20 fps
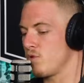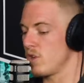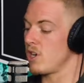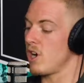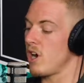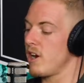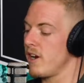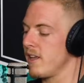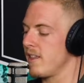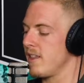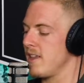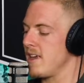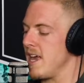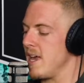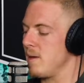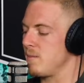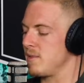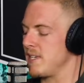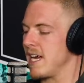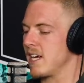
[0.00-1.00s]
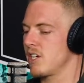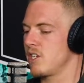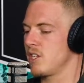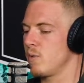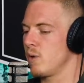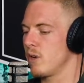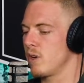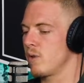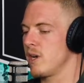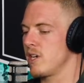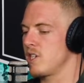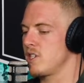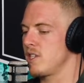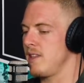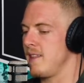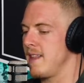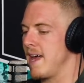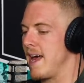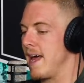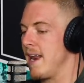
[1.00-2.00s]
regarding the games, actually, one
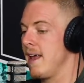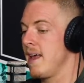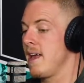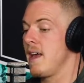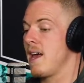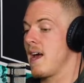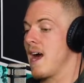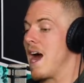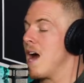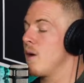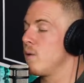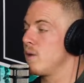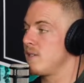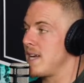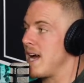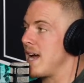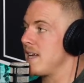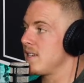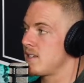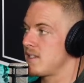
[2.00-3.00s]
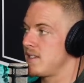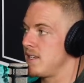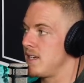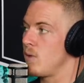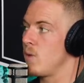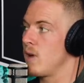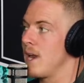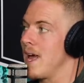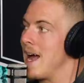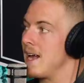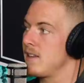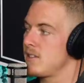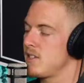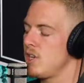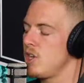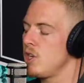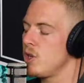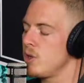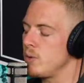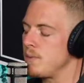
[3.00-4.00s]
question that I was asked and I want to
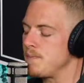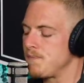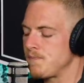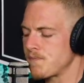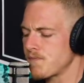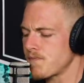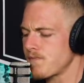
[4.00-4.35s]
ask you,